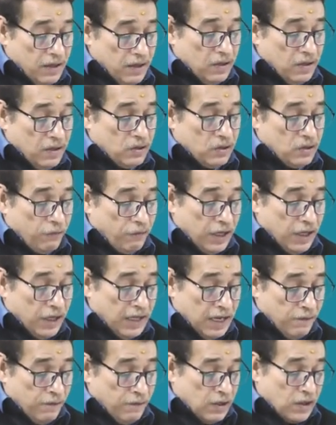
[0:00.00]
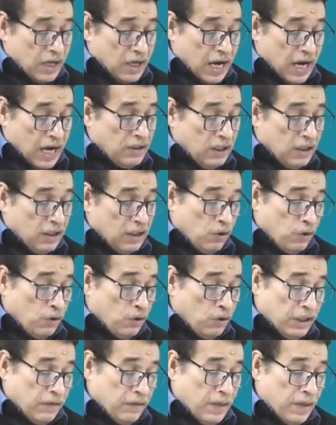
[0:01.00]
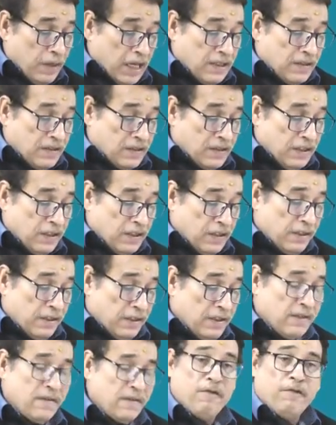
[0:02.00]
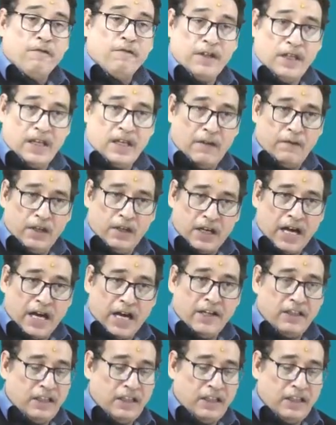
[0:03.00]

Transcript: So when I will write the closing balance here, when I will write the